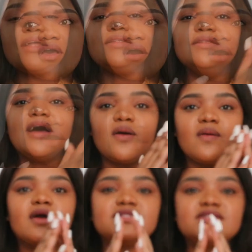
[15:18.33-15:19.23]
Now
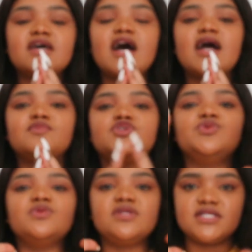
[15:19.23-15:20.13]
it's time
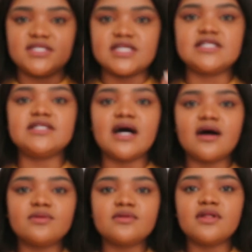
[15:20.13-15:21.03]
to sit
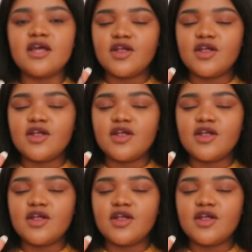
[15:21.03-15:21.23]
down